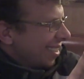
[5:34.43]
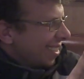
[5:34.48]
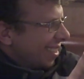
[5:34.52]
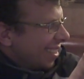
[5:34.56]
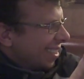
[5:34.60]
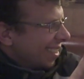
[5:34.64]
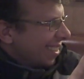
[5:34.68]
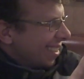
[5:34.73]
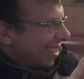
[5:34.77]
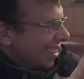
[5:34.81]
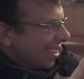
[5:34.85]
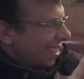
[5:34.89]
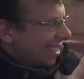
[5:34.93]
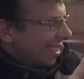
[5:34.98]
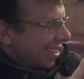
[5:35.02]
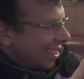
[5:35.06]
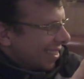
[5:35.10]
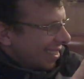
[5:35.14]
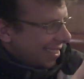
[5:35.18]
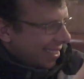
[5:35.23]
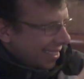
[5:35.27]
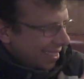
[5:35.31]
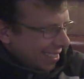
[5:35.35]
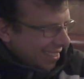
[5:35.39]
And don't
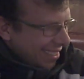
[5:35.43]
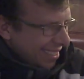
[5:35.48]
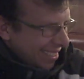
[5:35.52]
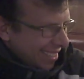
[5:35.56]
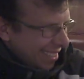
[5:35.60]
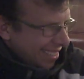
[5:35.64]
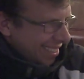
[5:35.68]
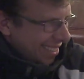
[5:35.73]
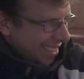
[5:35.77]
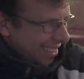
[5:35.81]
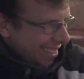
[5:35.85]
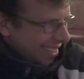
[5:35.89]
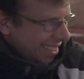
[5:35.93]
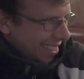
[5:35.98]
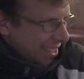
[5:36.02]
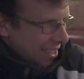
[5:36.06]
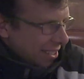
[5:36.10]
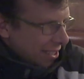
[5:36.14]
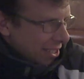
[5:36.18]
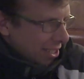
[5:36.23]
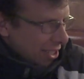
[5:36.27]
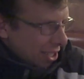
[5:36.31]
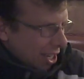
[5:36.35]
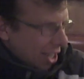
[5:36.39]
forget the ponies. The
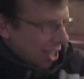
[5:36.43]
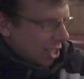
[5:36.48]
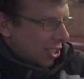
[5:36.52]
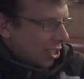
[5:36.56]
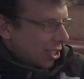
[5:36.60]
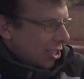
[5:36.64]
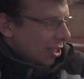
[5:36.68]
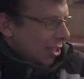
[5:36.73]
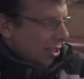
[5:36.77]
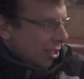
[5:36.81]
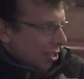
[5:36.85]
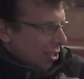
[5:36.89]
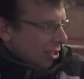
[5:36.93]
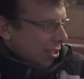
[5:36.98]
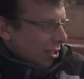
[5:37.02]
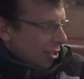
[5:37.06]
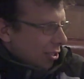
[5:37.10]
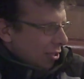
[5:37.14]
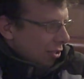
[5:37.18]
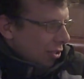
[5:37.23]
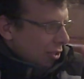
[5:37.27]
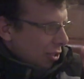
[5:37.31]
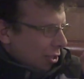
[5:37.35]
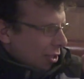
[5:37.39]
ponies. Yes. I want to
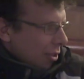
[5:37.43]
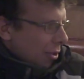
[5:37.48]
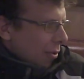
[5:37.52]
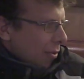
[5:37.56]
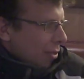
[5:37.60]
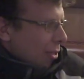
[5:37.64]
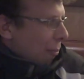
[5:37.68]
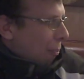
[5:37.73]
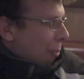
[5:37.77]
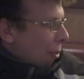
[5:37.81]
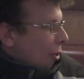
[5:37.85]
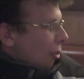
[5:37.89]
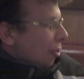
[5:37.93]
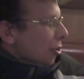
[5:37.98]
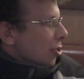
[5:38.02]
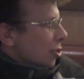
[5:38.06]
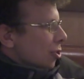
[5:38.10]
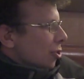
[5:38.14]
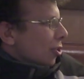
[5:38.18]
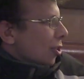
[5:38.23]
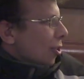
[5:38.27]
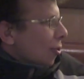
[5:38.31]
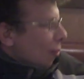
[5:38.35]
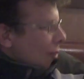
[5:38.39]
crush your ponies. The ponies
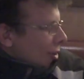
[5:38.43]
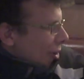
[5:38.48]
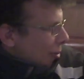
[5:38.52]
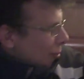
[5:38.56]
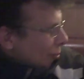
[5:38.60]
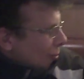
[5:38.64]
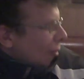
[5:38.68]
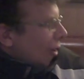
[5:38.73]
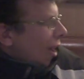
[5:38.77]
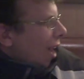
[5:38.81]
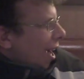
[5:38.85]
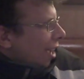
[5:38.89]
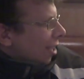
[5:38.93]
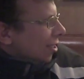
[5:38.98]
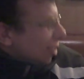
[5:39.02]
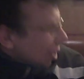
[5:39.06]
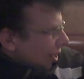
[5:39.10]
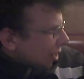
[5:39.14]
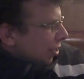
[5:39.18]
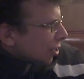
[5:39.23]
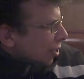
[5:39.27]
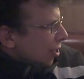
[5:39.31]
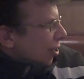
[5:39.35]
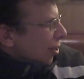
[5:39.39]
are going wild
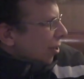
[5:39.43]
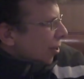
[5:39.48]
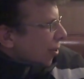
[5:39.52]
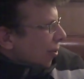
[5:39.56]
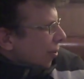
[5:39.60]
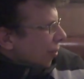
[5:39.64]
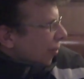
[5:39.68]
on you.